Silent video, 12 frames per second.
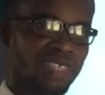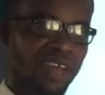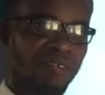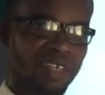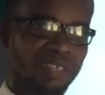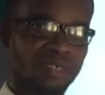they are
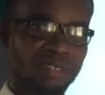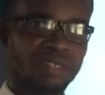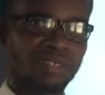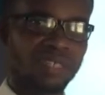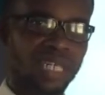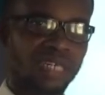very strict
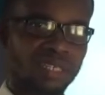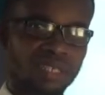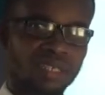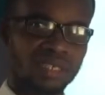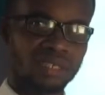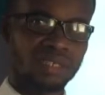on that.
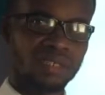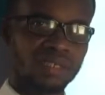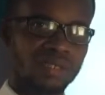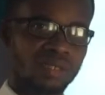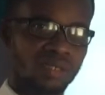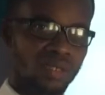
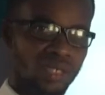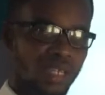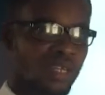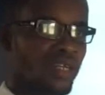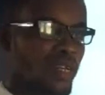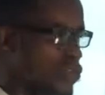Okay.
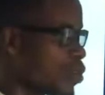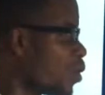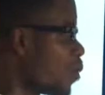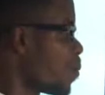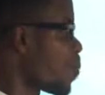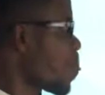
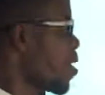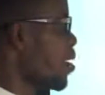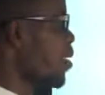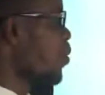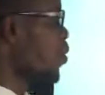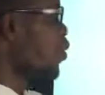So
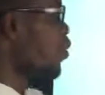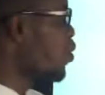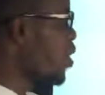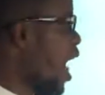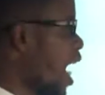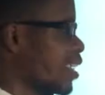you
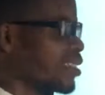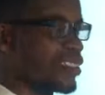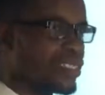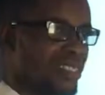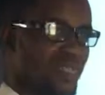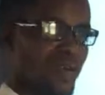look at
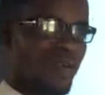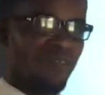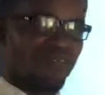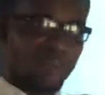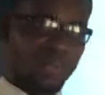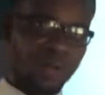
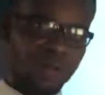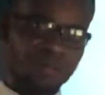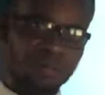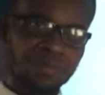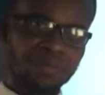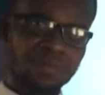freedom,
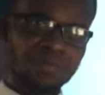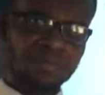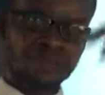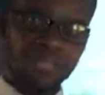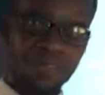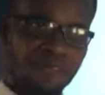
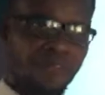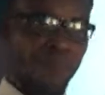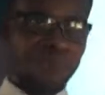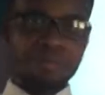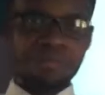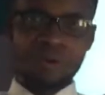
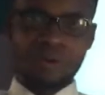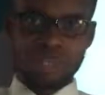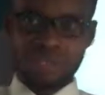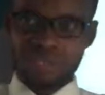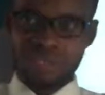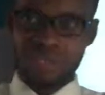very
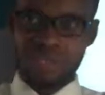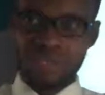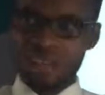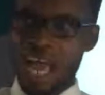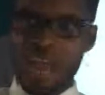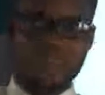broad.
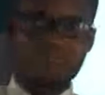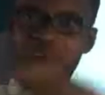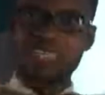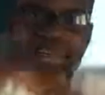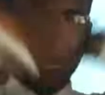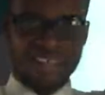
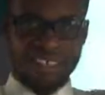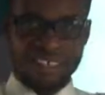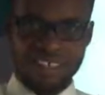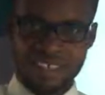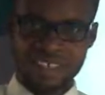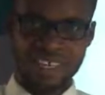Everybody has
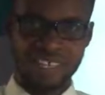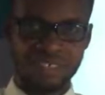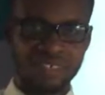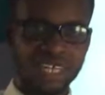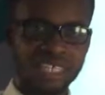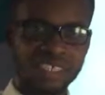it
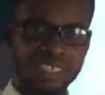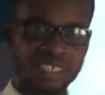naturally.